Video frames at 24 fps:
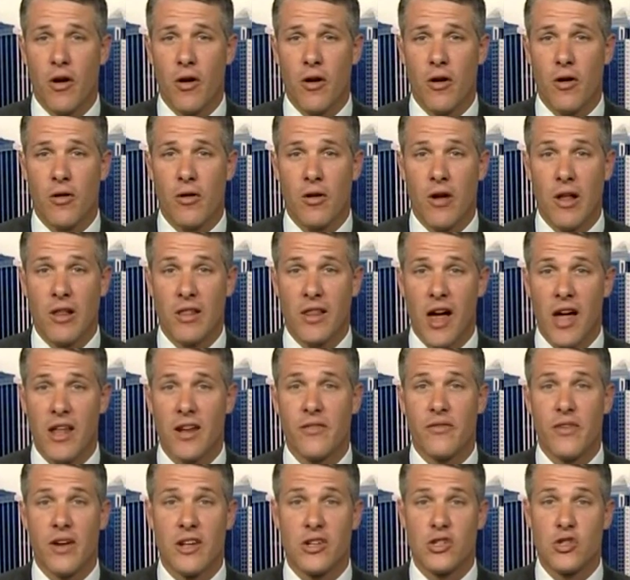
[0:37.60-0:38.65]
are a lot
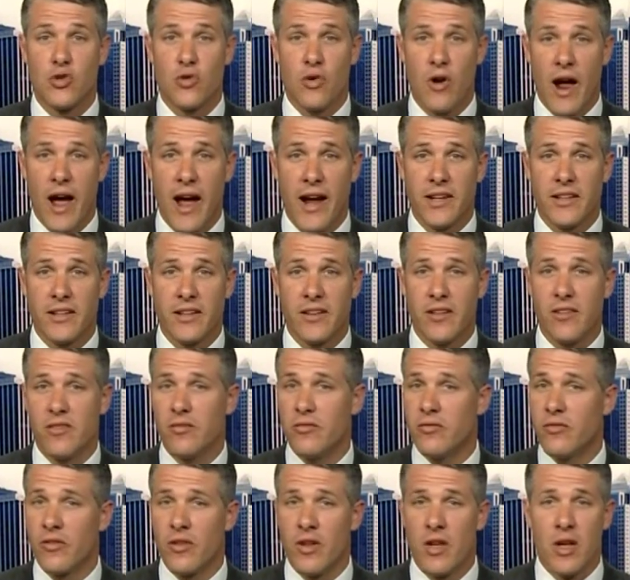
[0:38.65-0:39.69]
of
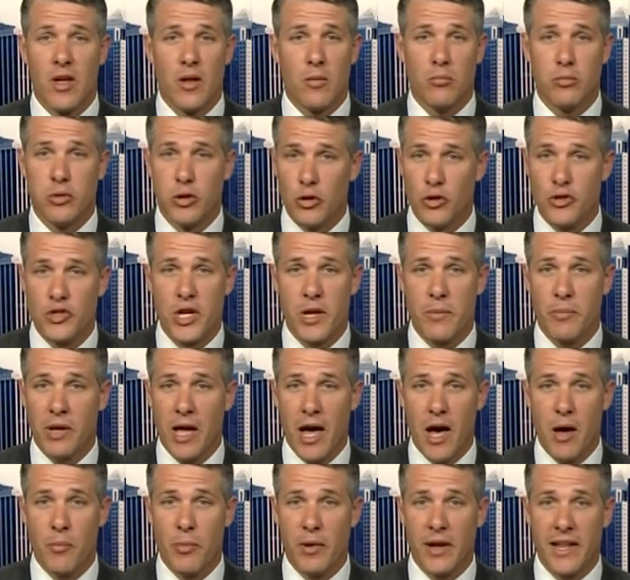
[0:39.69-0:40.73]
attractive blue chip
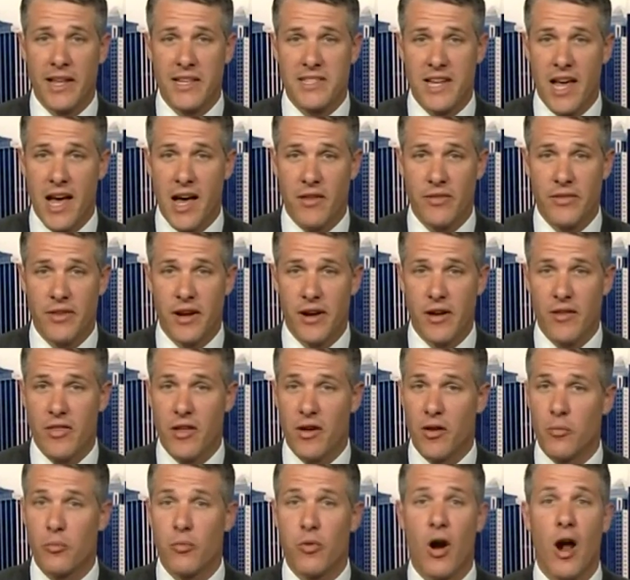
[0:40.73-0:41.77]
companies out there
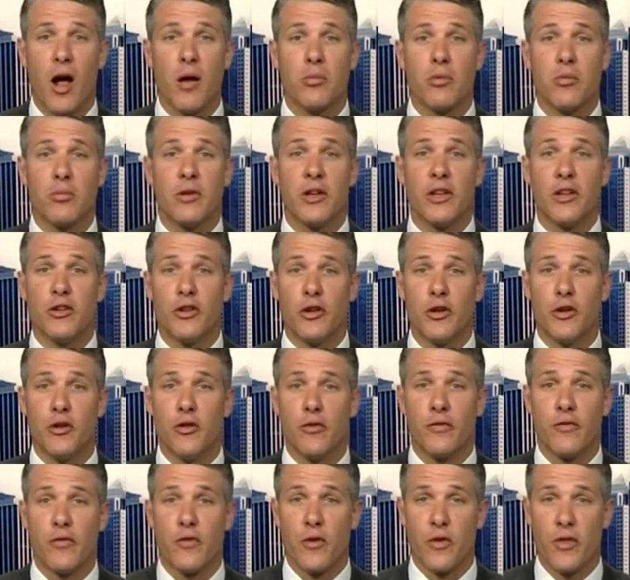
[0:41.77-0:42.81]
that are probably
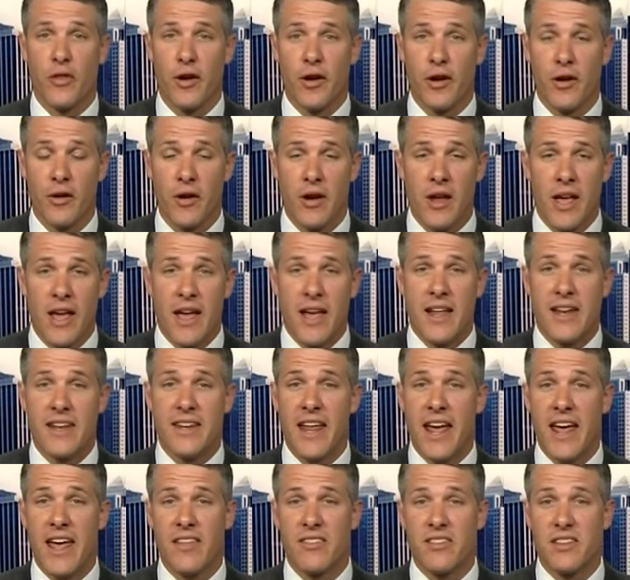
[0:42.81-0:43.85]
due for their
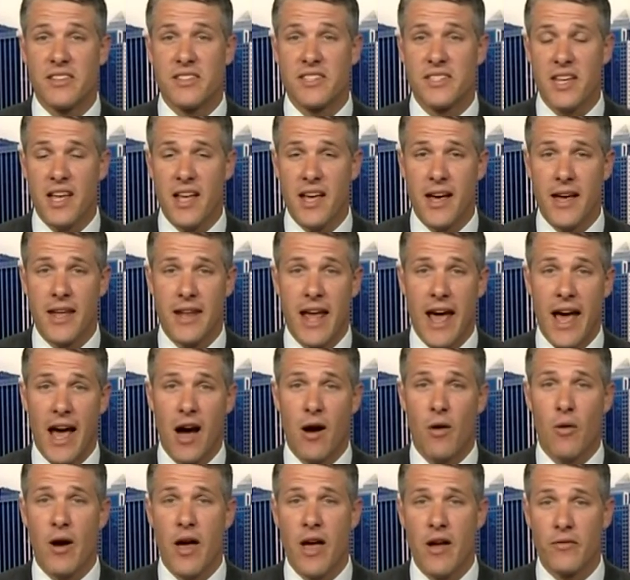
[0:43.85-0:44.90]
day in the sun.
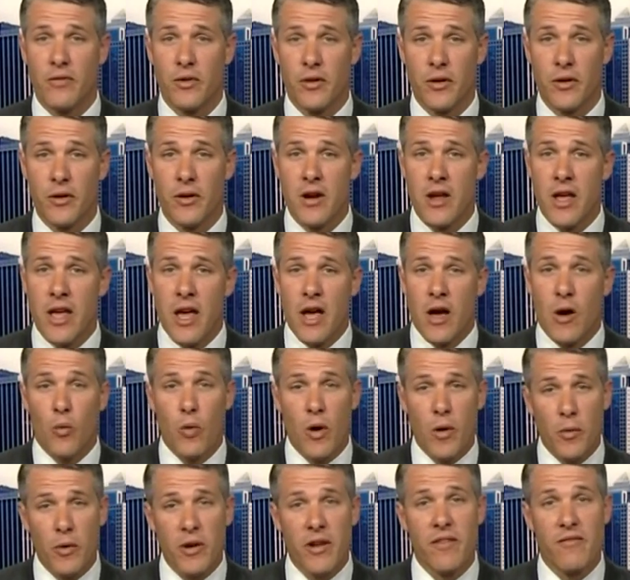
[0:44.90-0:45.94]
However,
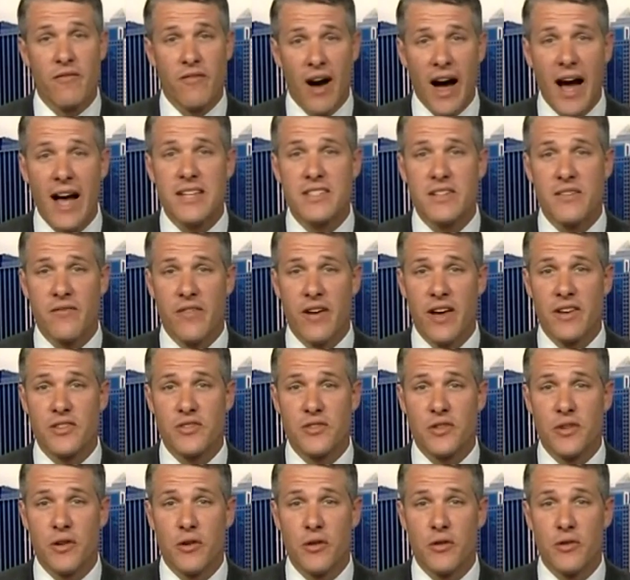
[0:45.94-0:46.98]
we would advise
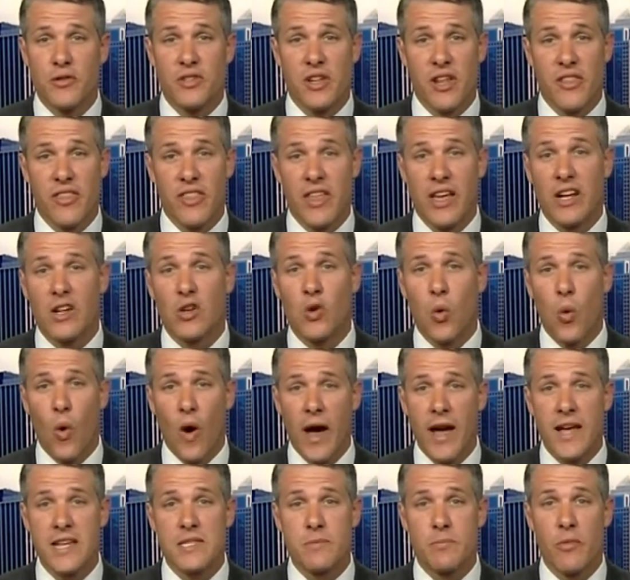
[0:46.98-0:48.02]
investors to think
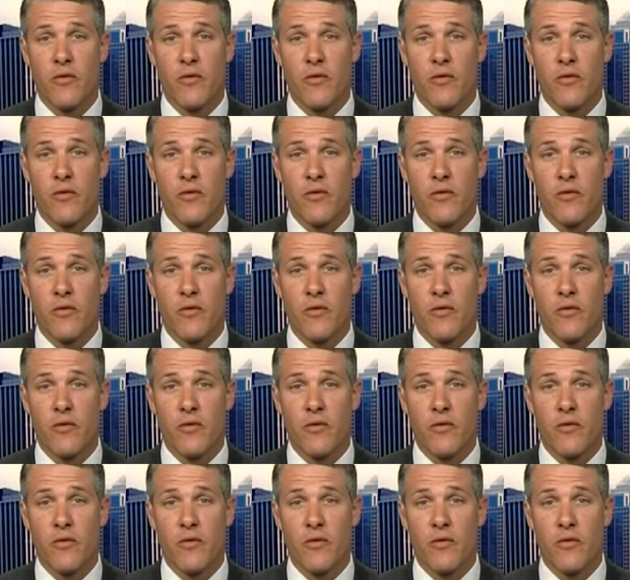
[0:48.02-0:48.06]
twice